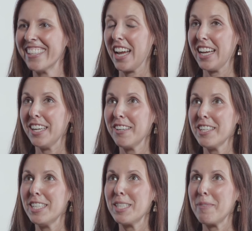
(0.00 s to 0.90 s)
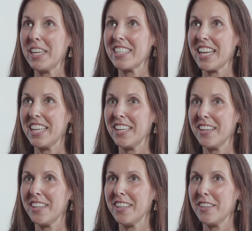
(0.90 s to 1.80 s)
I agreed to speak at
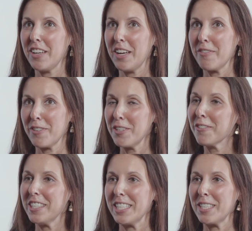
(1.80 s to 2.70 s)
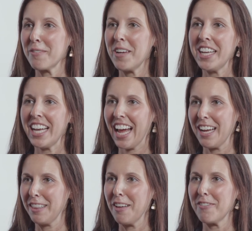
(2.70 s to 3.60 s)
TINYcon for 2 reasons. One,
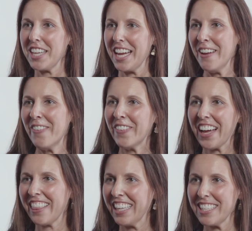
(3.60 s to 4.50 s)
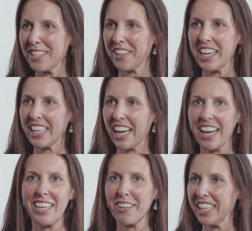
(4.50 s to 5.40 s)
I love Dave. I think he's a great
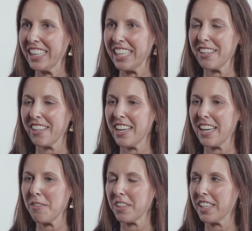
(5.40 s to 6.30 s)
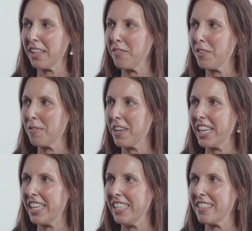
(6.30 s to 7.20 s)
guy, a great leader, and I really love the
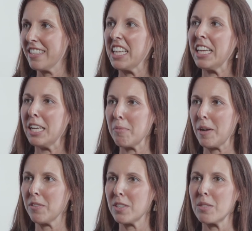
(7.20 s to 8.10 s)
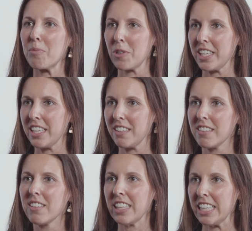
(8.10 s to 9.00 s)
way he's thinking about supporting
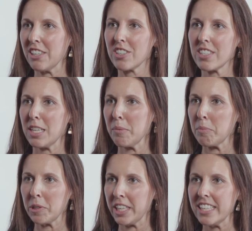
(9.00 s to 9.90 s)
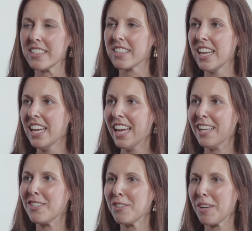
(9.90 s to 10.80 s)
leaders and employees.
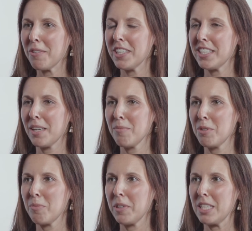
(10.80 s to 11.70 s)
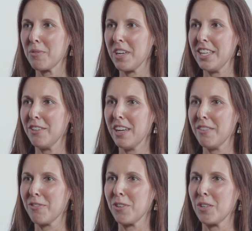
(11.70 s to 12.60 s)
And 2, I wanted to come to a place where I knew
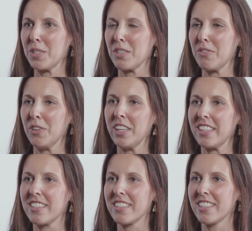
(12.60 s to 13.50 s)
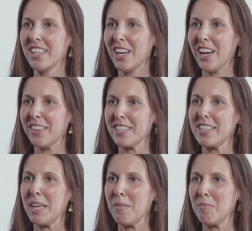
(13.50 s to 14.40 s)
everyone was focused on the
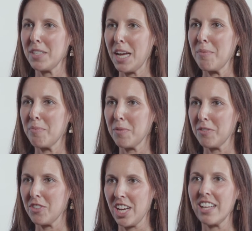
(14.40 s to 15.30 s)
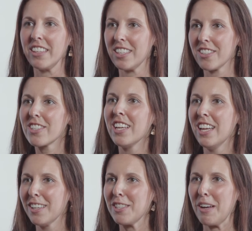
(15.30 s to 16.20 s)
same type of challenge.
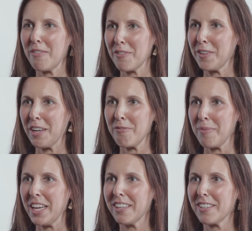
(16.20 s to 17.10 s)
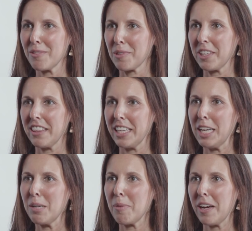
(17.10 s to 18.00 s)
So everyone I've met here is really
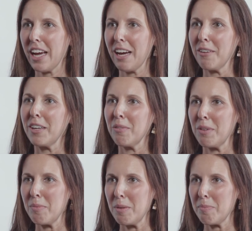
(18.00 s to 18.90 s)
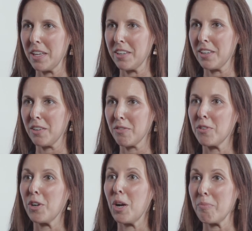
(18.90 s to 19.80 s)
thinking about how can we be better
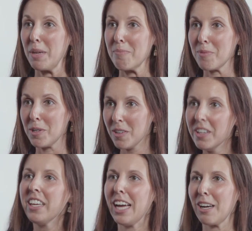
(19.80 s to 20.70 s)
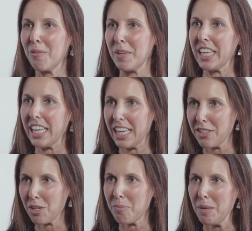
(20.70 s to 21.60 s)
for our people? How can we
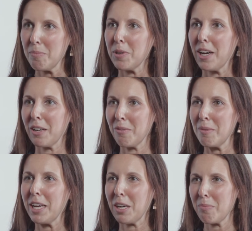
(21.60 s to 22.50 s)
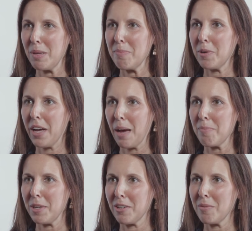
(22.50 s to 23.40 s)
engage our people? How can we make our people
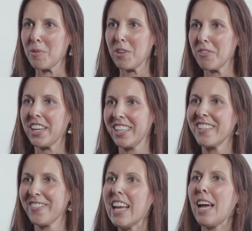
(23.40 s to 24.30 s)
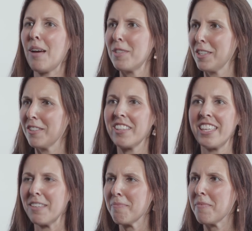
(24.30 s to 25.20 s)
happier and more effective?
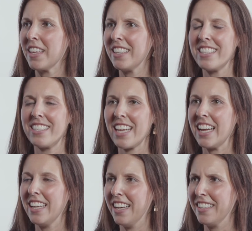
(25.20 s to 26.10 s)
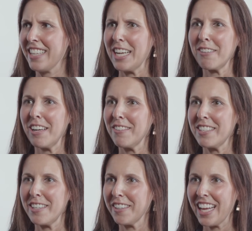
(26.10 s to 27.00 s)
Absolutely. The dine around
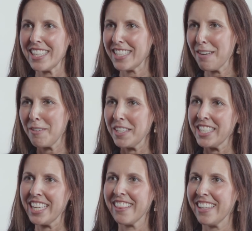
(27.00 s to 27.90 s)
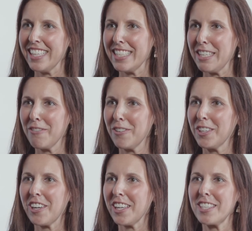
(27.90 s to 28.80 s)
dinner last night, we went to Anthony's Seafood
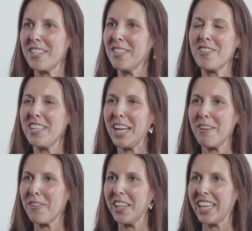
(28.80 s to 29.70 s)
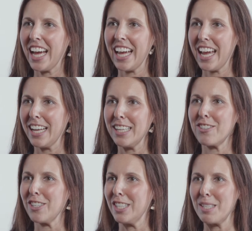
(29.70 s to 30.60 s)
across the street. I feel like I had
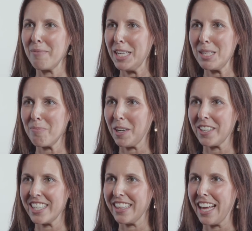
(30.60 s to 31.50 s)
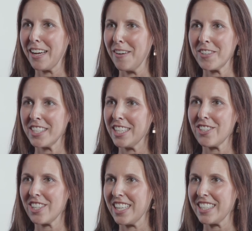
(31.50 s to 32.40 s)
just as many sparks in that
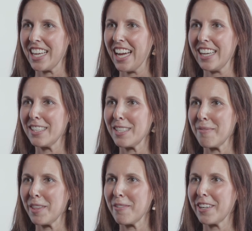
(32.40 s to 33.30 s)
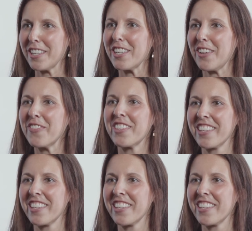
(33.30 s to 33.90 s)
conversation as I had in some of the workshops.